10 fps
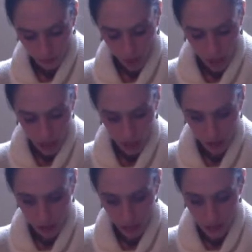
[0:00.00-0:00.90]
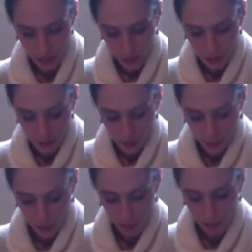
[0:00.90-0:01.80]
Any other angel spirit
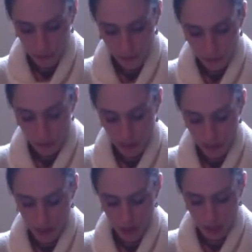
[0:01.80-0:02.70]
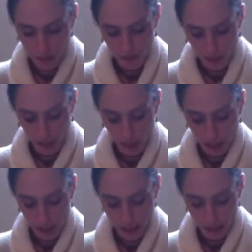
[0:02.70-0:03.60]
messages for the
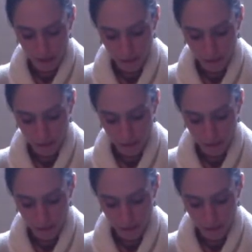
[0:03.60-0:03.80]
collective?